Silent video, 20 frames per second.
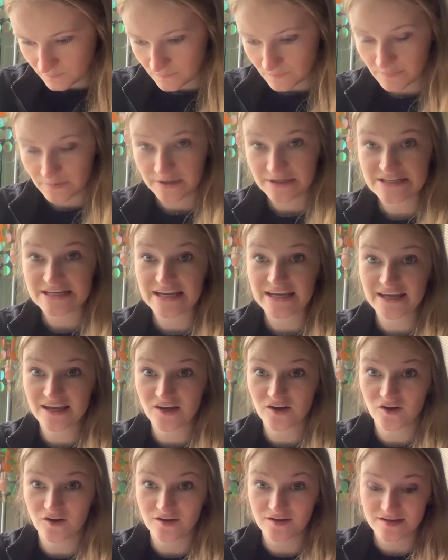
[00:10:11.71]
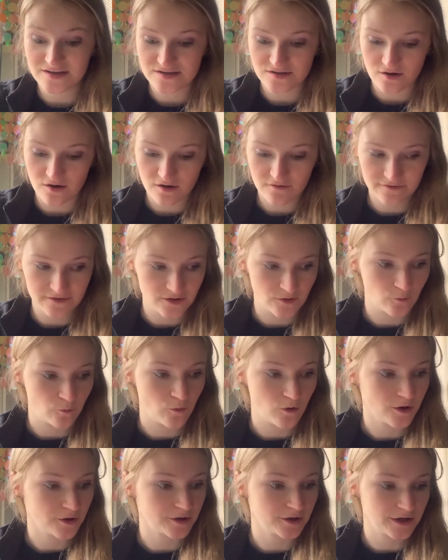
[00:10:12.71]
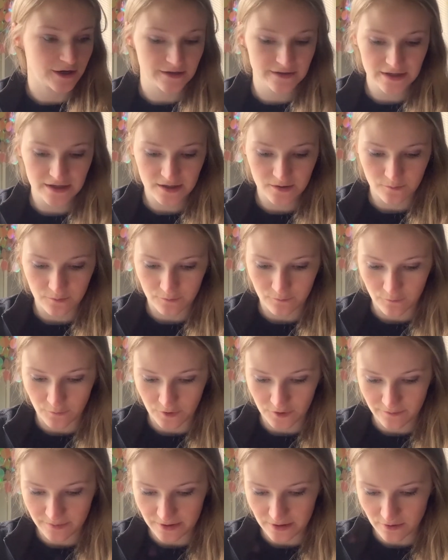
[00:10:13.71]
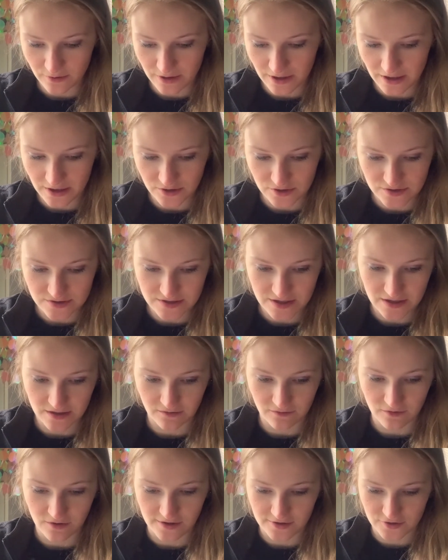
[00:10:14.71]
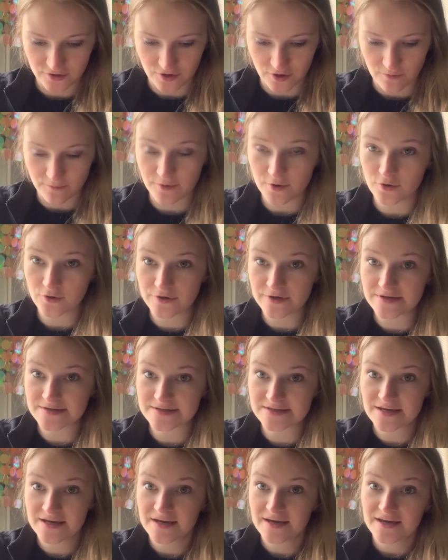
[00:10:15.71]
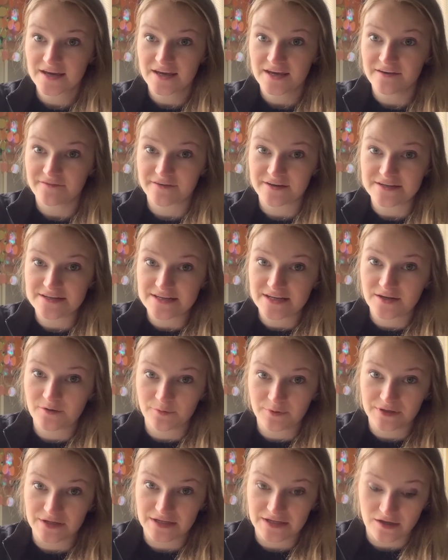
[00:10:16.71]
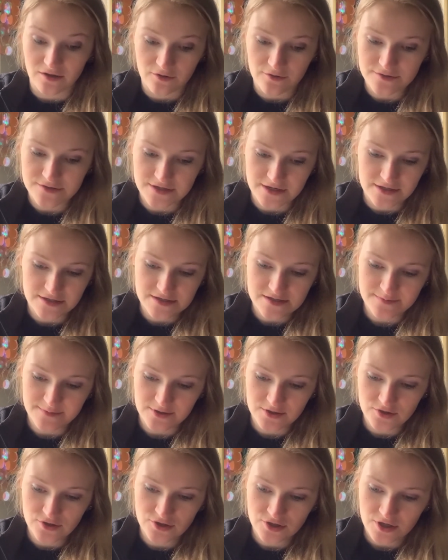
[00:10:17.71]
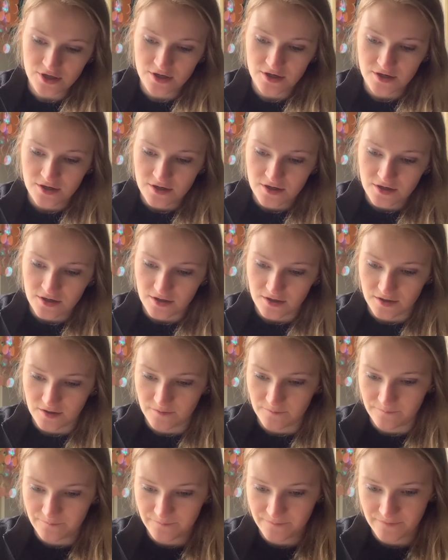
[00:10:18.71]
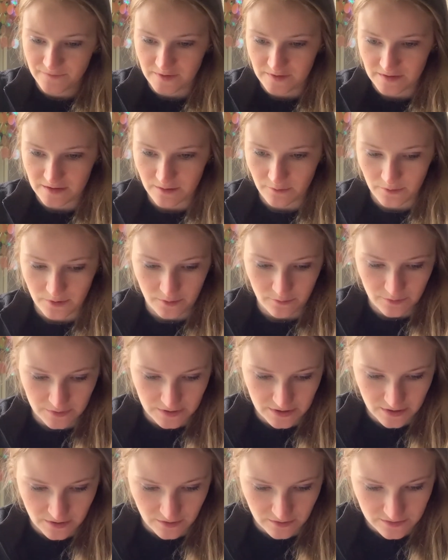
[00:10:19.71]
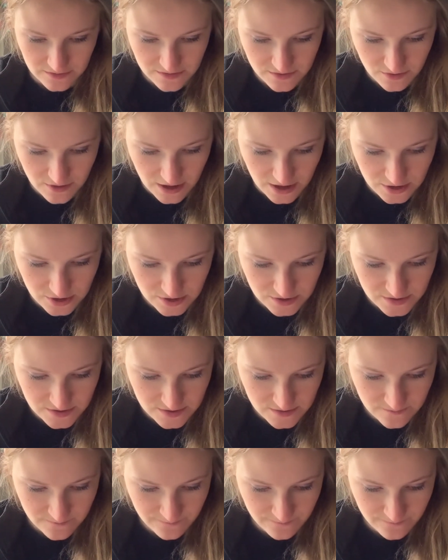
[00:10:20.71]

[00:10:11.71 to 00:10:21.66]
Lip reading: by taking all of this off in the water, I think it would have been okay just taking a little extra elbow grease if I did it with the yellow side of the sponge. And that way I wouldn't get all these scratches,